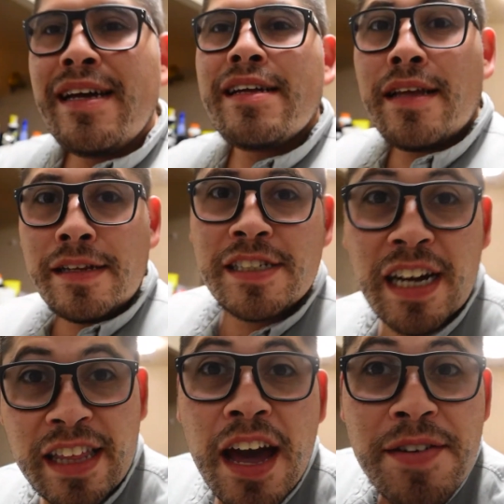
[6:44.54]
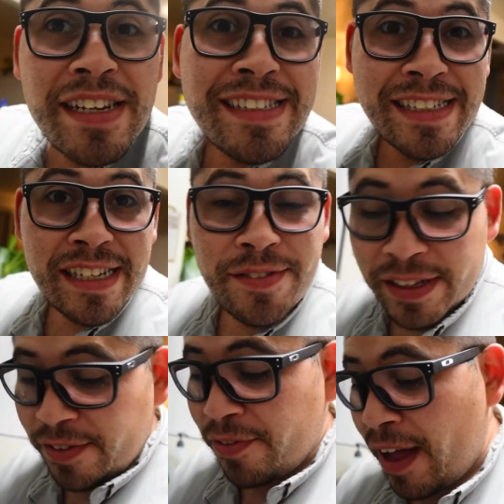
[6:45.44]
Now let's check on the oven and see if
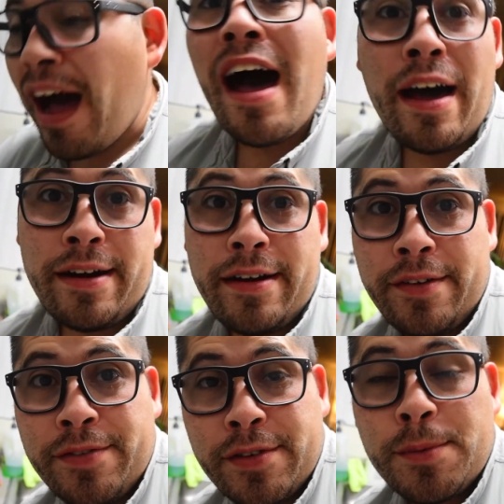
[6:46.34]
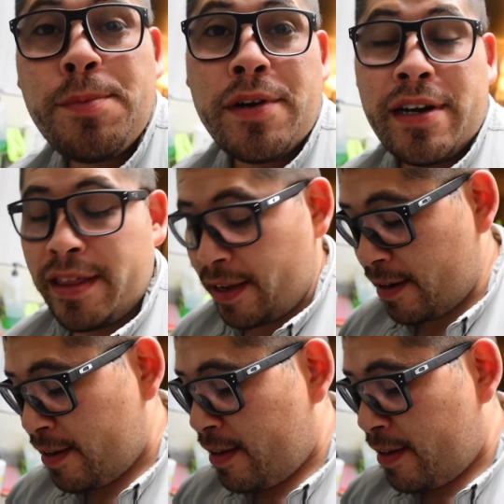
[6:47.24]
it's hot enough to put it in there.